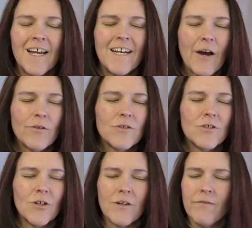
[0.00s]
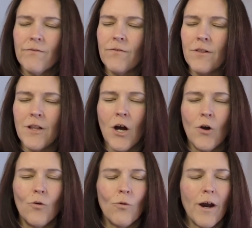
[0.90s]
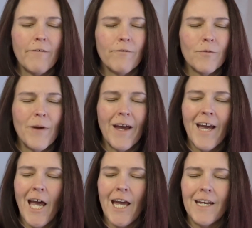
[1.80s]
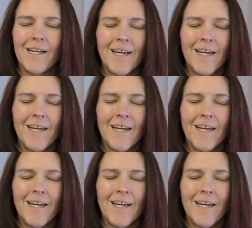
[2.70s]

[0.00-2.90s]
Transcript: Now it's just going to flow right from head